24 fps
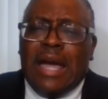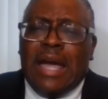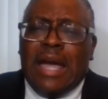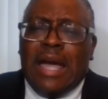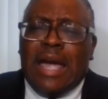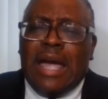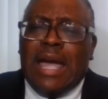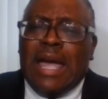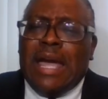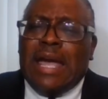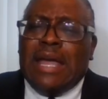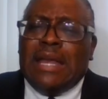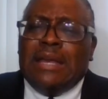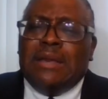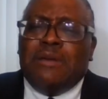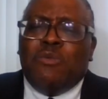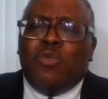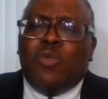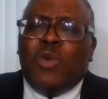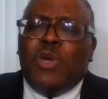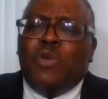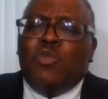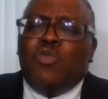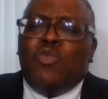And
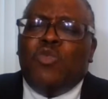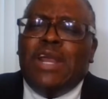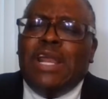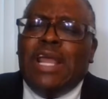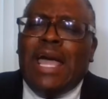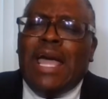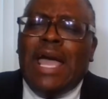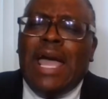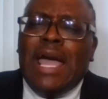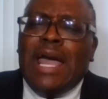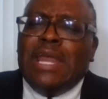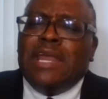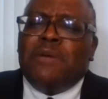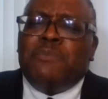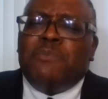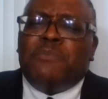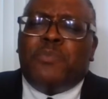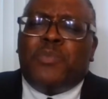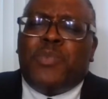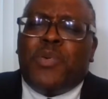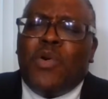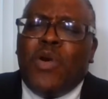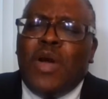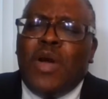we really had to
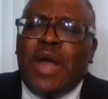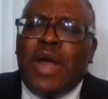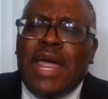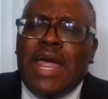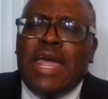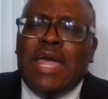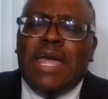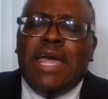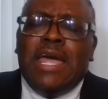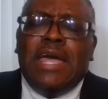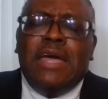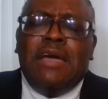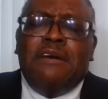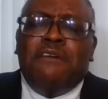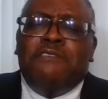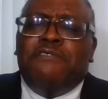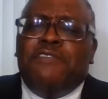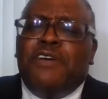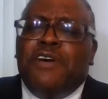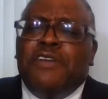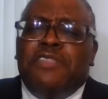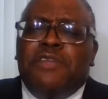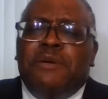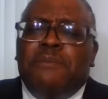pray
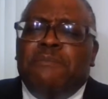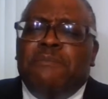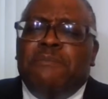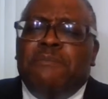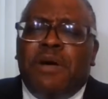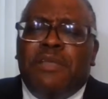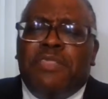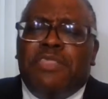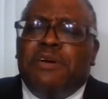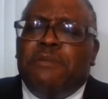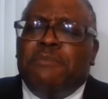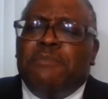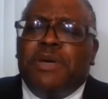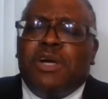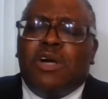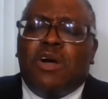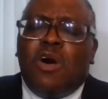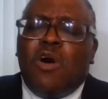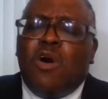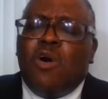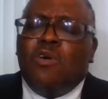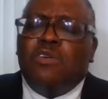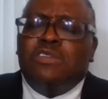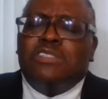for the mother
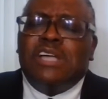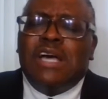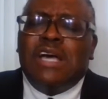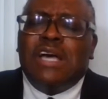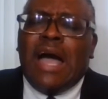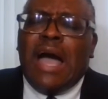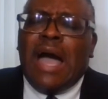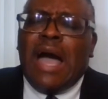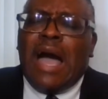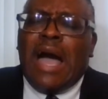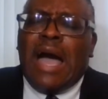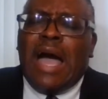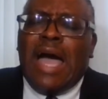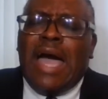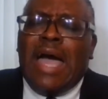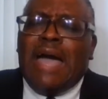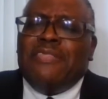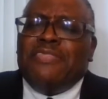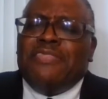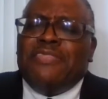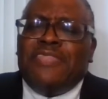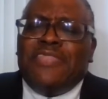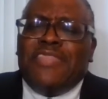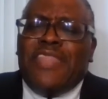because
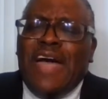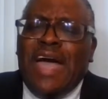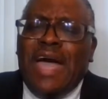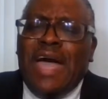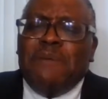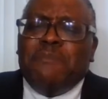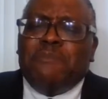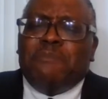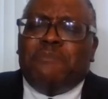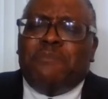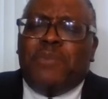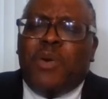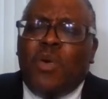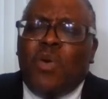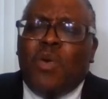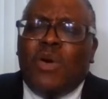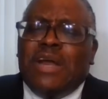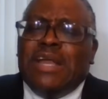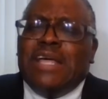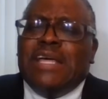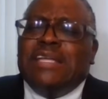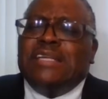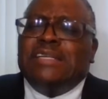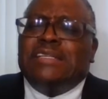at that
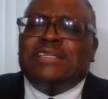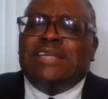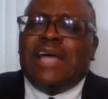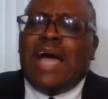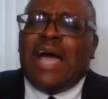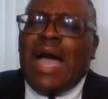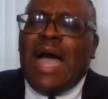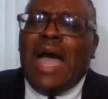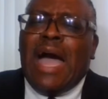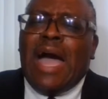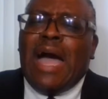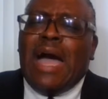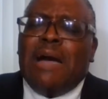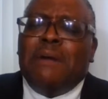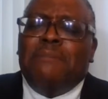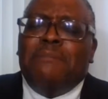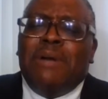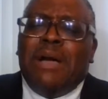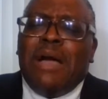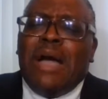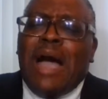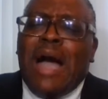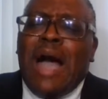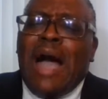point in time,
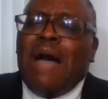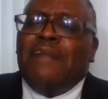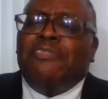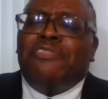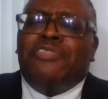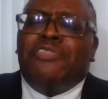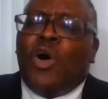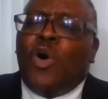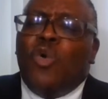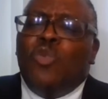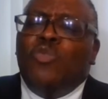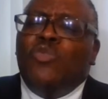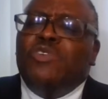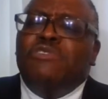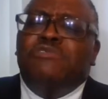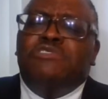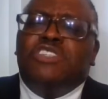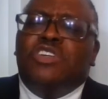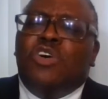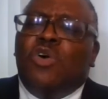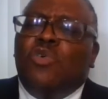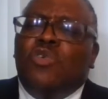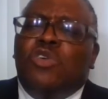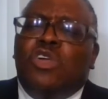I thought we
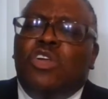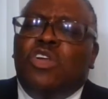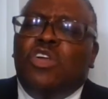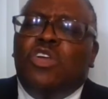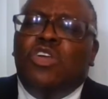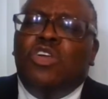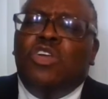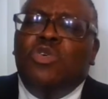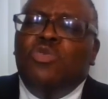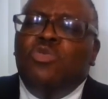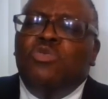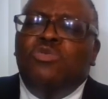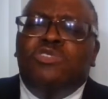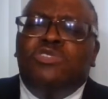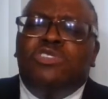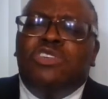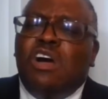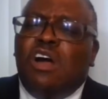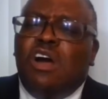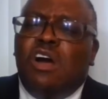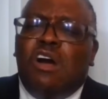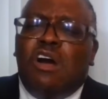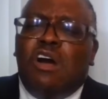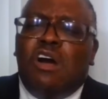was going to lose
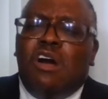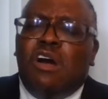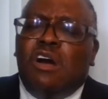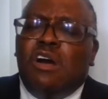her.